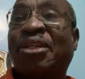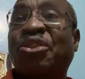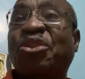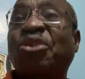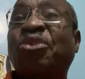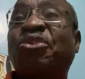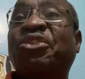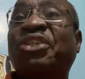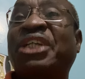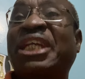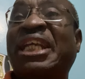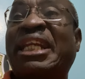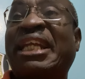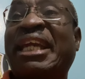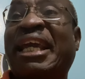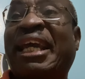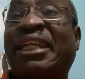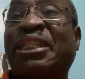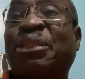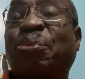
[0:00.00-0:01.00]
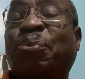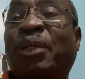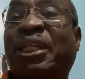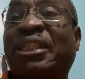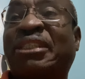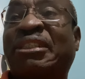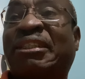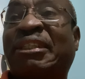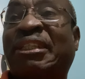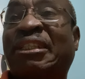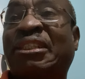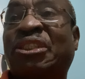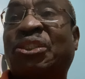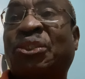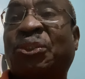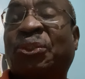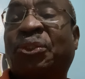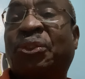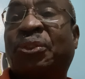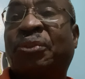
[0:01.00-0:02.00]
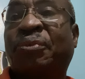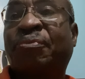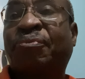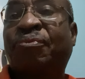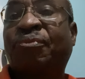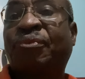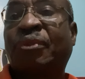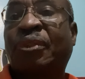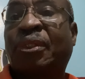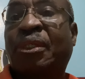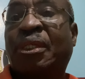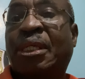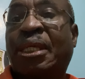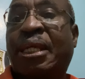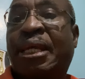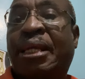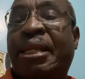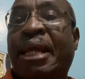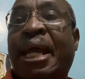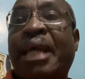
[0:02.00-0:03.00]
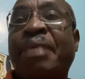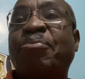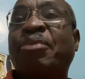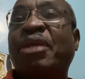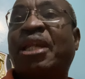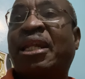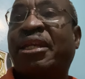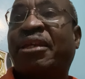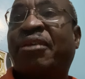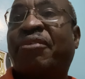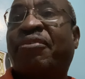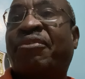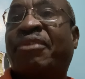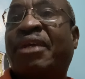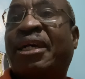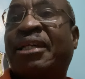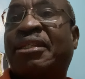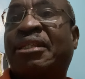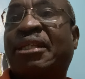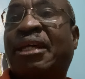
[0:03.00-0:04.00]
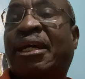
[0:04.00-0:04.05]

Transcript: to freely express things to you. And I believe that